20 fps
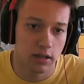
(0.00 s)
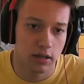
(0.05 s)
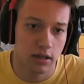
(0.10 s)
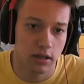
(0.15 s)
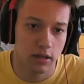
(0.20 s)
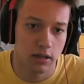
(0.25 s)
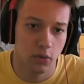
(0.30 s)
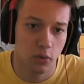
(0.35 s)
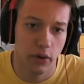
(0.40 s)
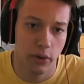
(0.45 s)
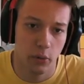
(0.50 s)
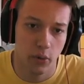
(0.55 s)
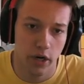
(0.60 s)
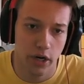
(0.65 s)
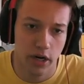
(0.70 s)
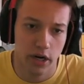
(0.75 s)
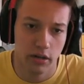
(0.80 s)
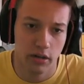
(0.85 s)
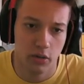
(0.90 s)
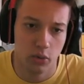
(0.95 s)
we were
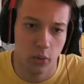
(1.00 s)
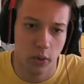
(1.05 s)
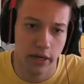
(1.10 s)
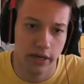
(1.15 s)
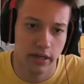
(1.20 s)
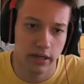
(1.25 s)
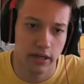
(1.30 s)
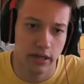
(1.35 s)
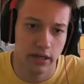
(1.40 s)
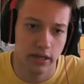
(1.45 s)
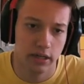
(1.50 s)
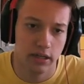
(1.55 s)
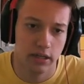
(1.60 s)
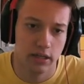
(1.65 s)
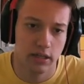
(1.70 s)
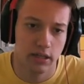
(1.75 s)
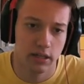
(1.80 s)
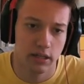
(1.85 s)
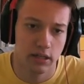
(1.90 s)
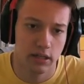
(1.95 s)
at
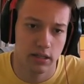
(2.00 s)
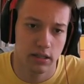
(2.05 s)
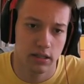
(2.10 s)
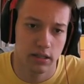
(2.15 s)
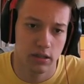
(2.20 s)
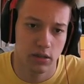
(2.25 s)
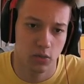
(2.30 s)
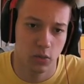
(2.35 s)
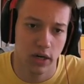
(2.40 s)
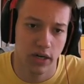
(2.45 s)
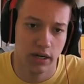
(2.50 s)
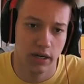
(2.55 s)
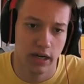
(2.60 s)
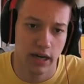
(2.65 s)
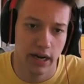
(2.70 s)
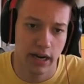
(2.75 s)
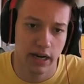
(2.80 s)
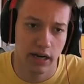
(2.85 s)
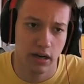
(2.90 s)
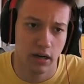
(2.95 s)
29.